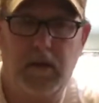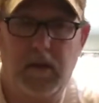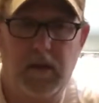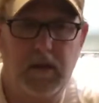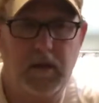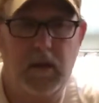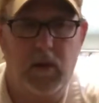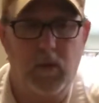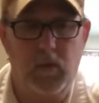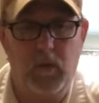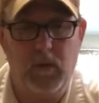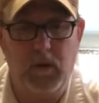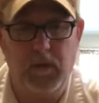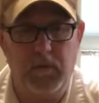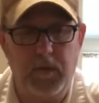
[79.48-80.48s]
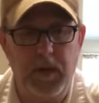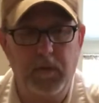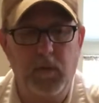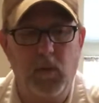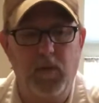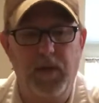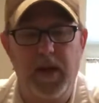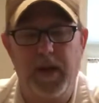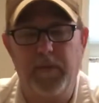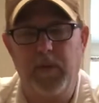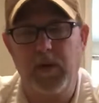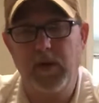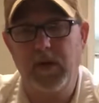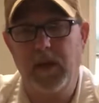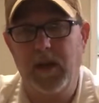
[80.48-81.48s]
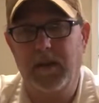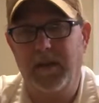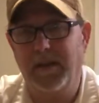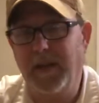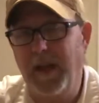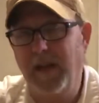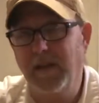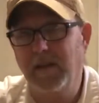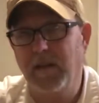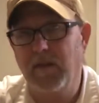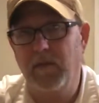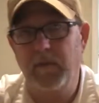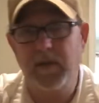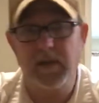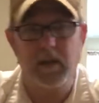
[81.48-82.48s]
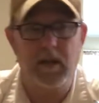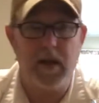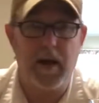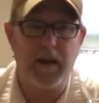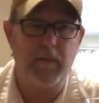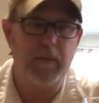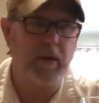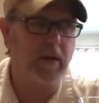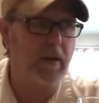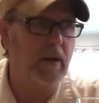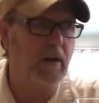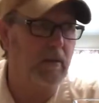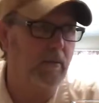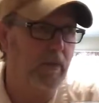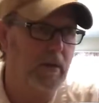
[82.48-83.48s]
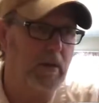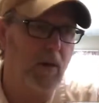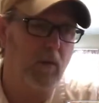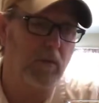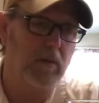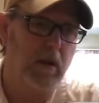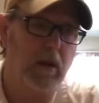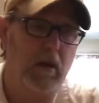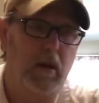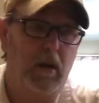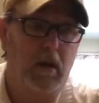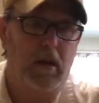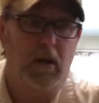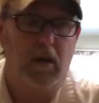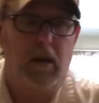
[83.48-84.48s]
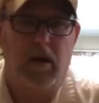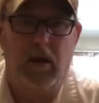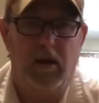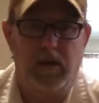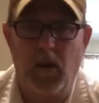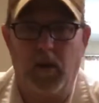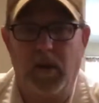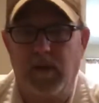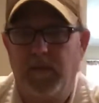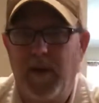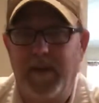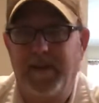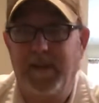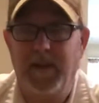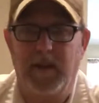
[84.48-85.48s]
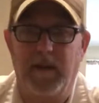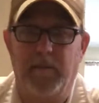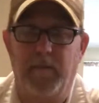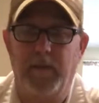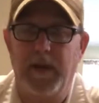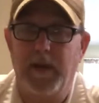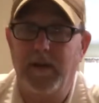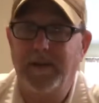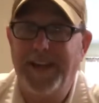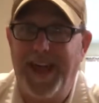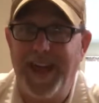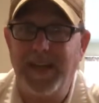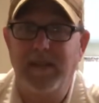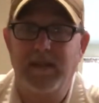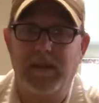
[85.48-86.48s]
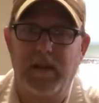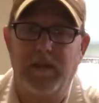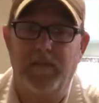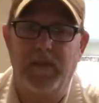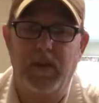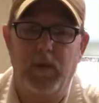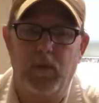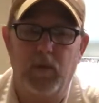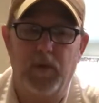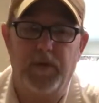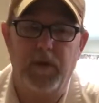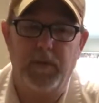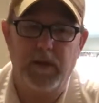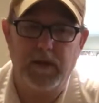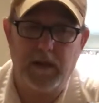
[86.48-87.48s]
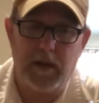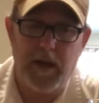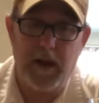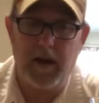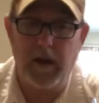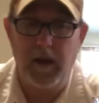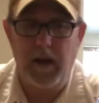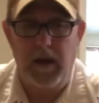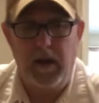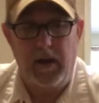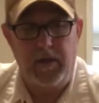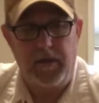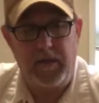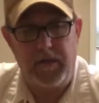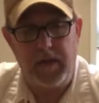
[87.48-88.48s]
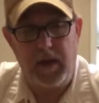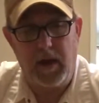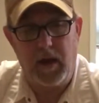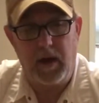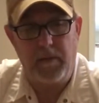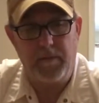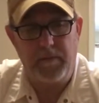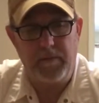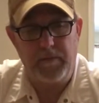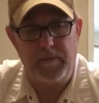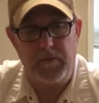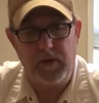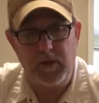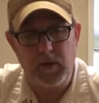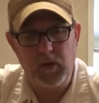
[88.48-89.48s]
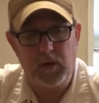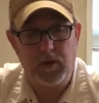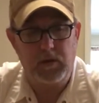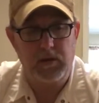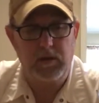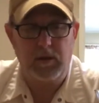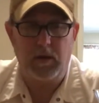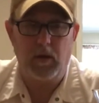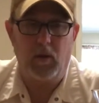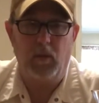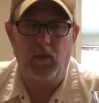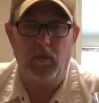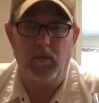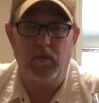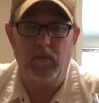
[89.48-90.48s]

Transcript: you know, people that appreciate the taste of a michelada but but don't don't expect to get a beer taste with their michelada. Um, you you know,